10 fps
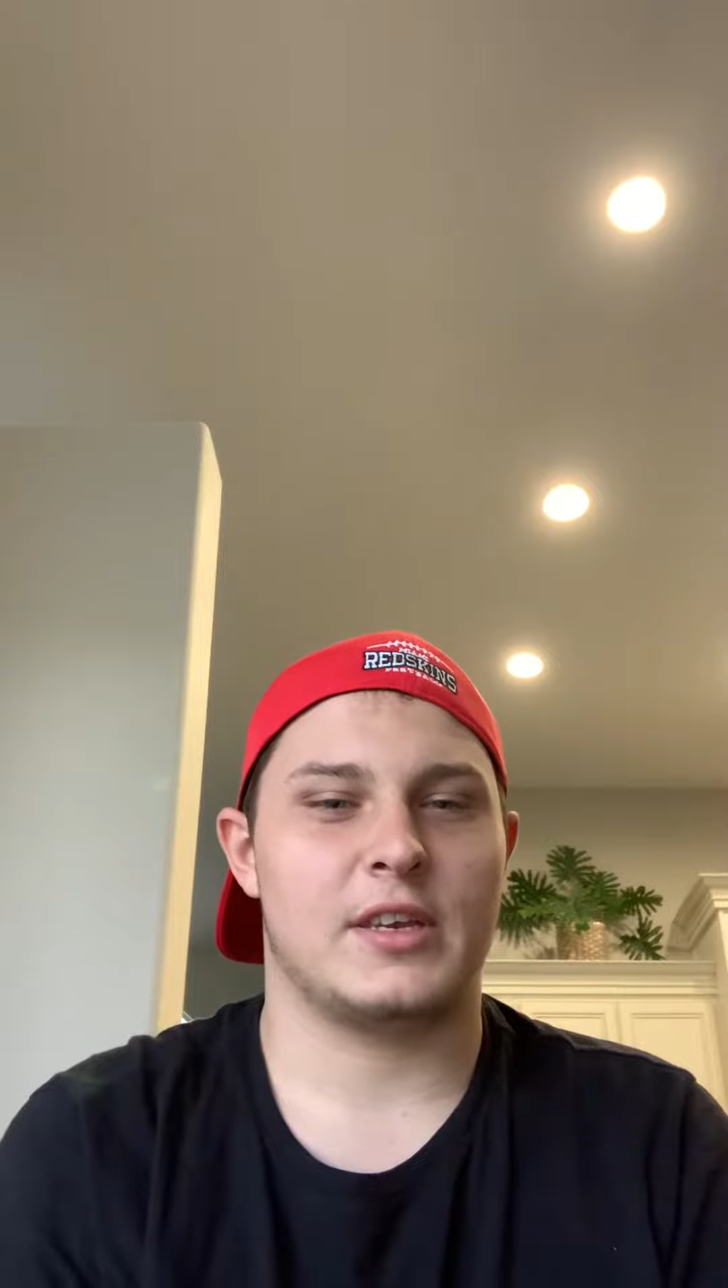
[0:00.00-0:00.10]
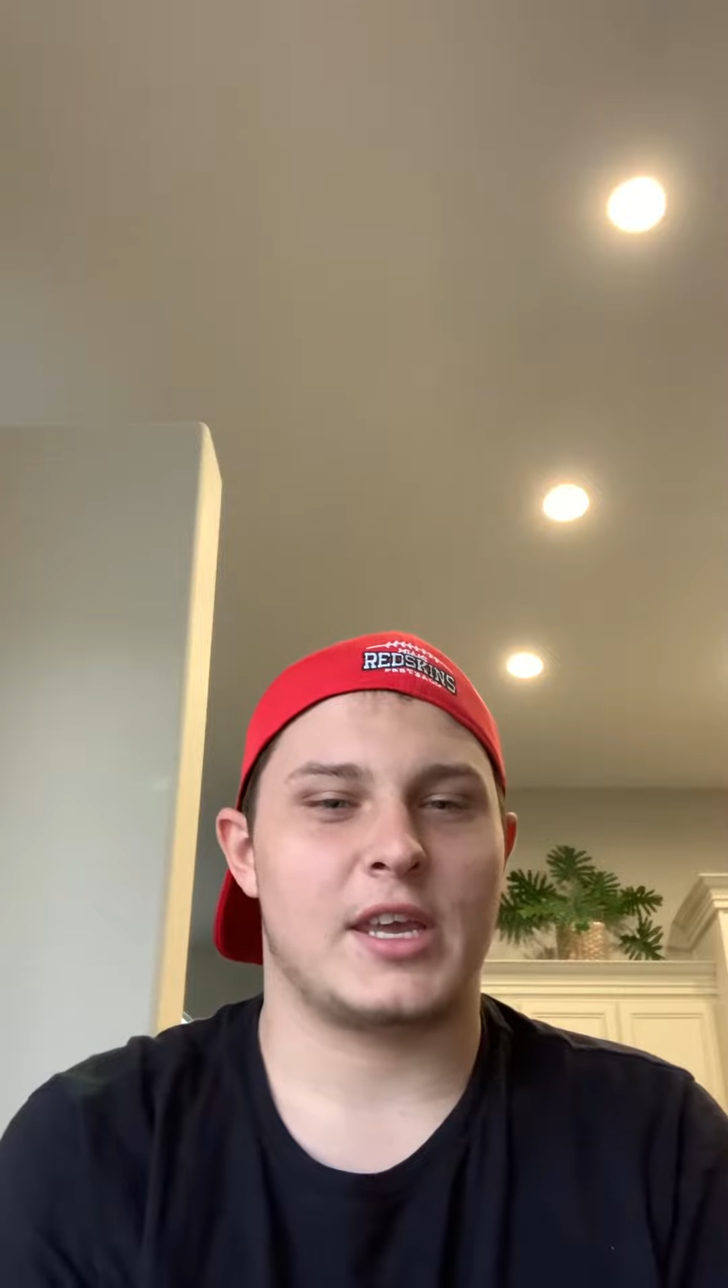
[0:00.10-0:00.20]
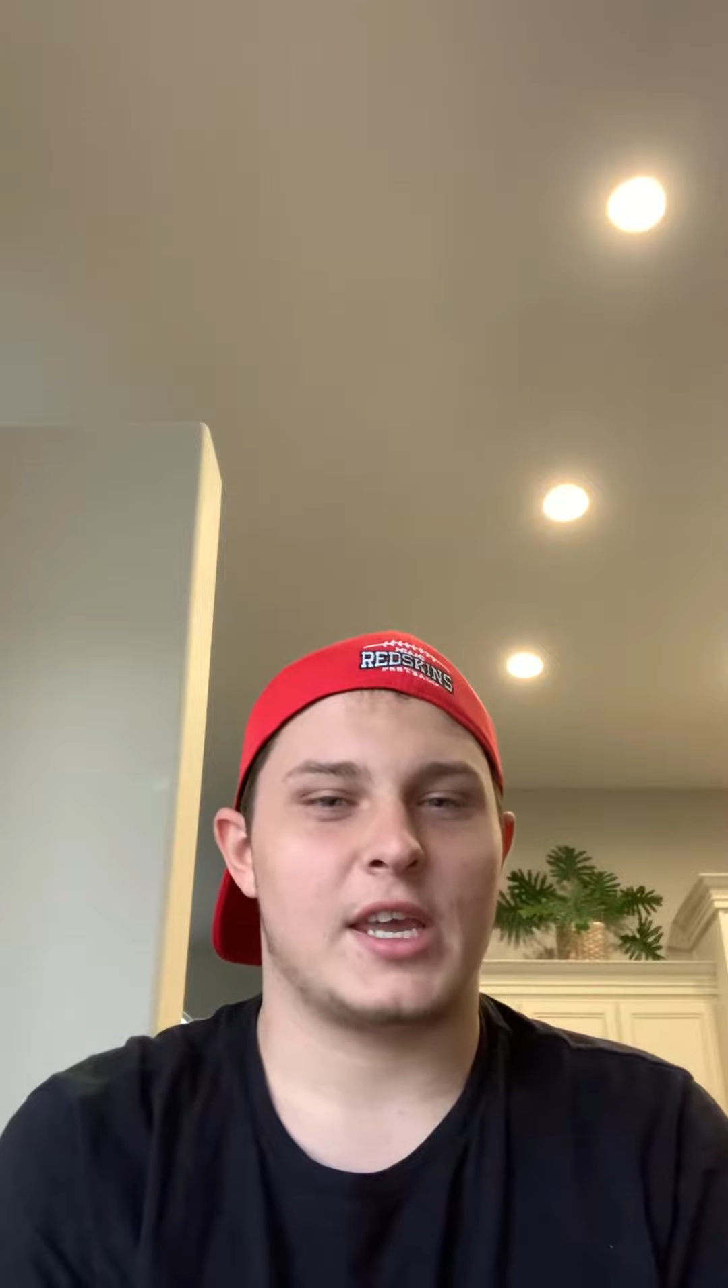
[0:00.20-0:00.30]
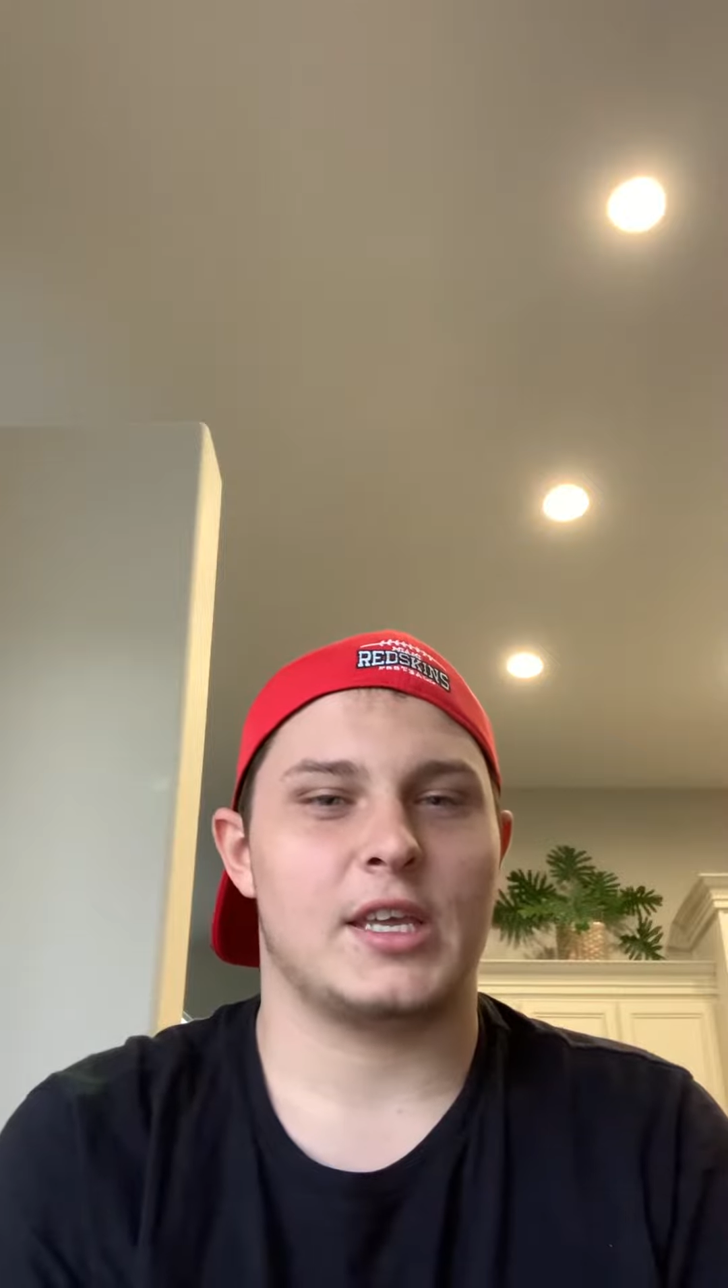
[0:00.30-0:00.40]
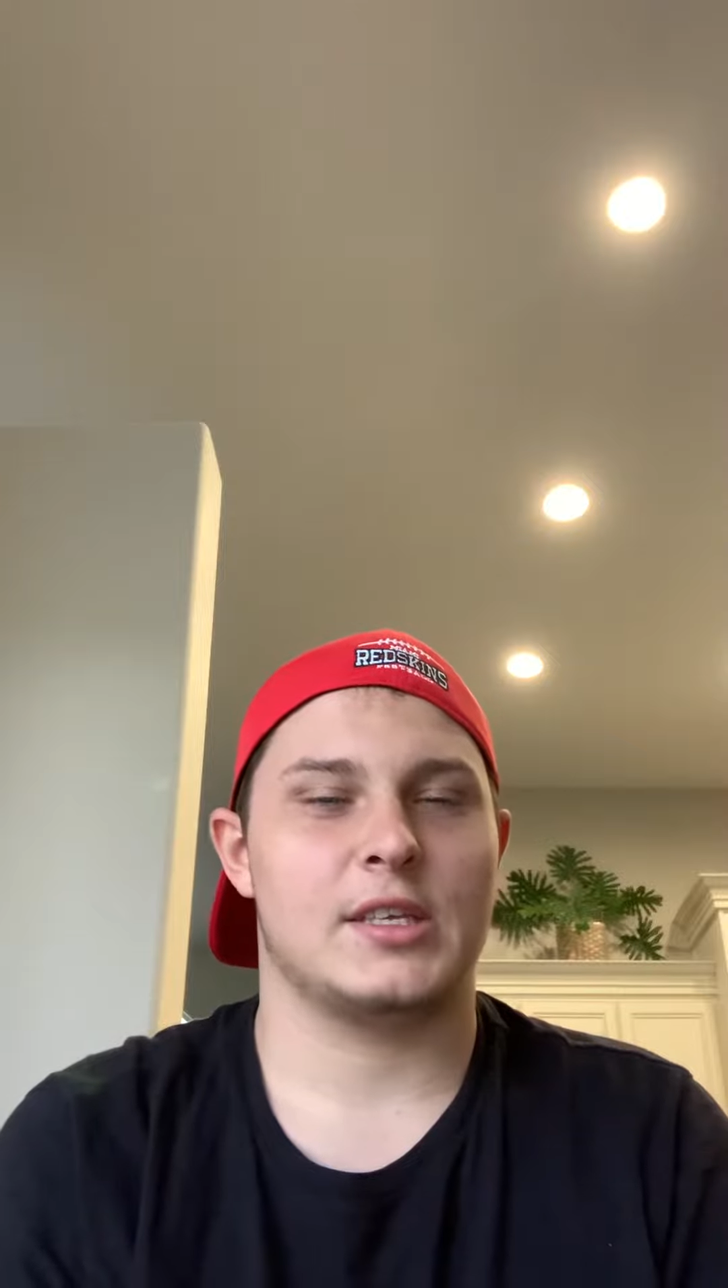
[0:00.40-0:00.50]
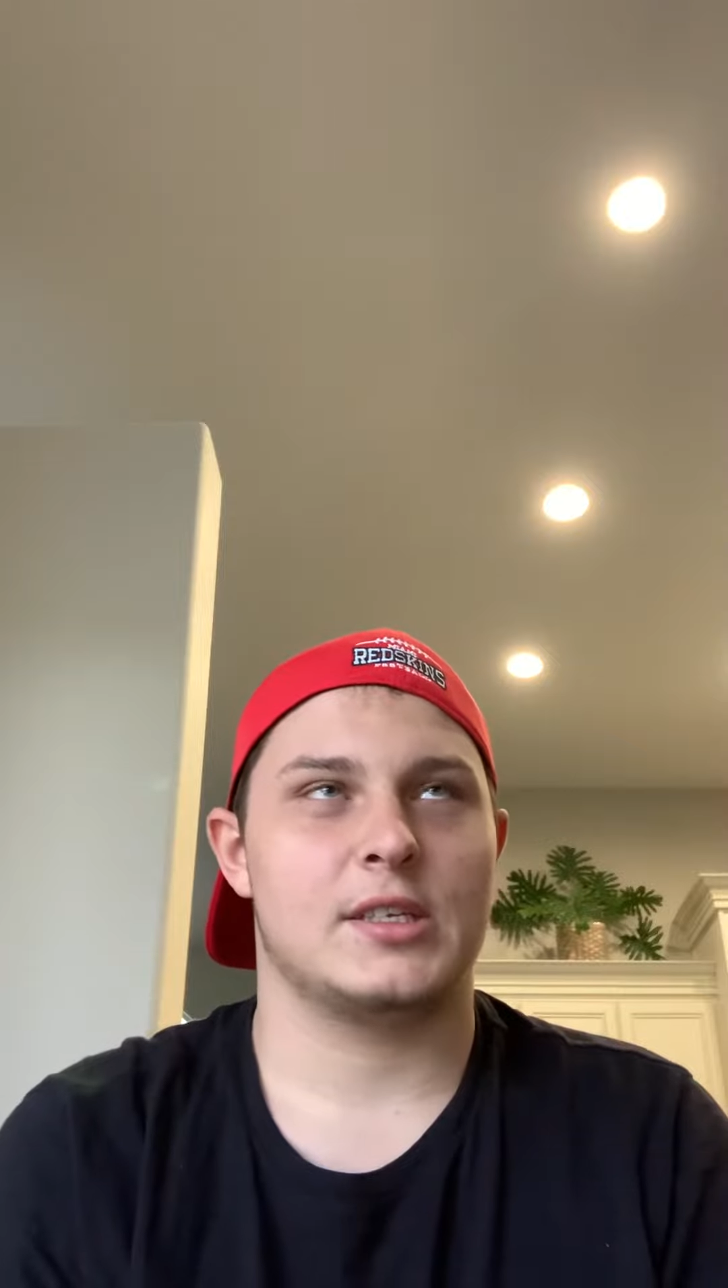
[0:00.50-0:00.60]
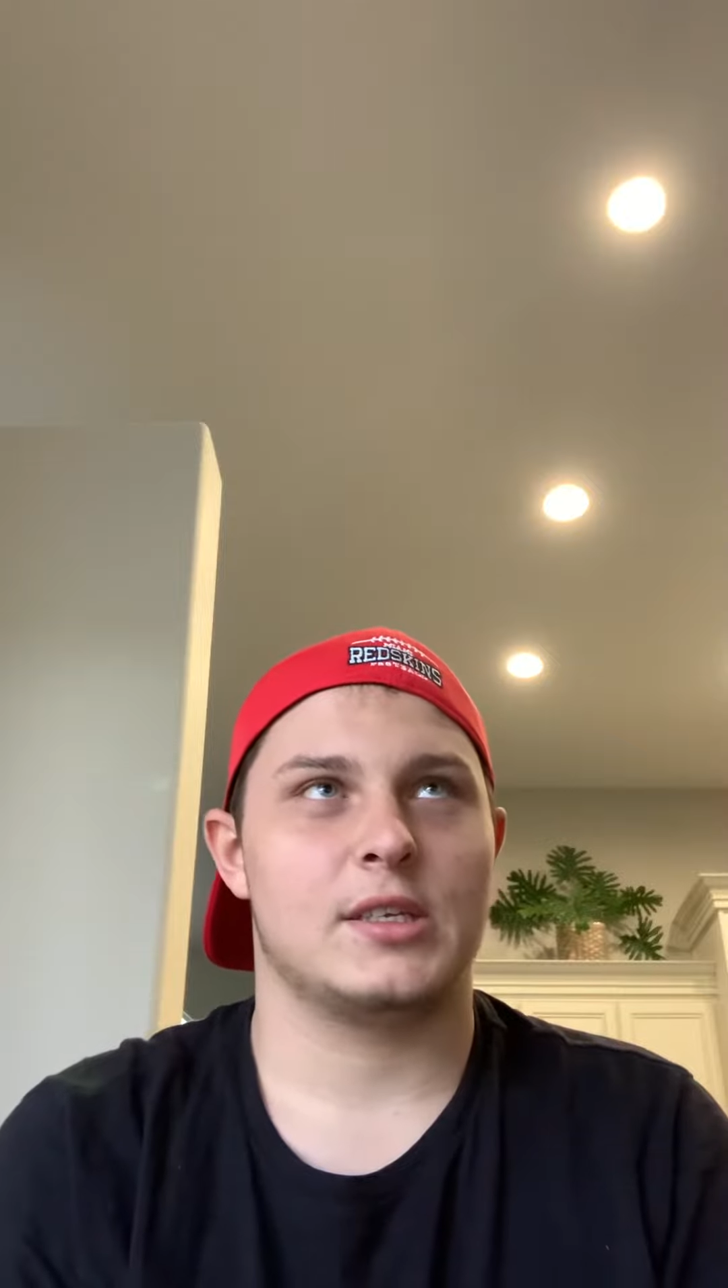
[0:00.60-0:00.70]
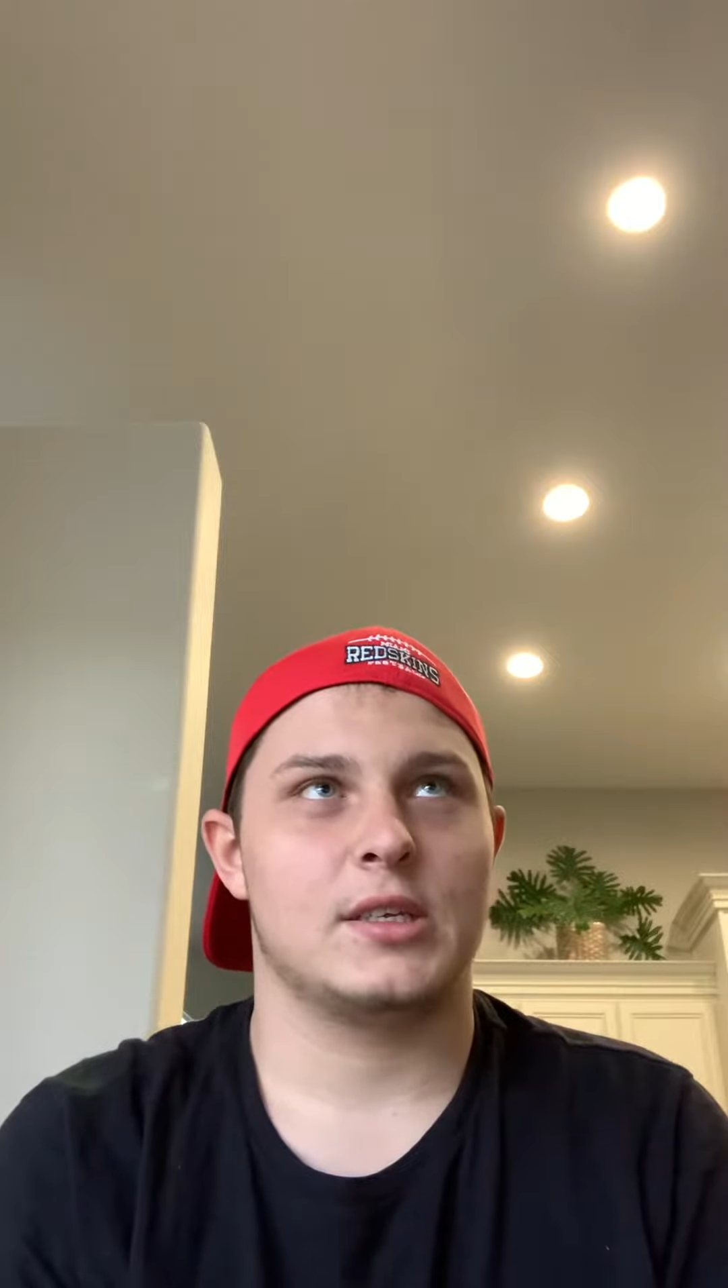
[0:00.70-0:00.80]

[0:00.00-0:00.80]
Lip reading: Diggs.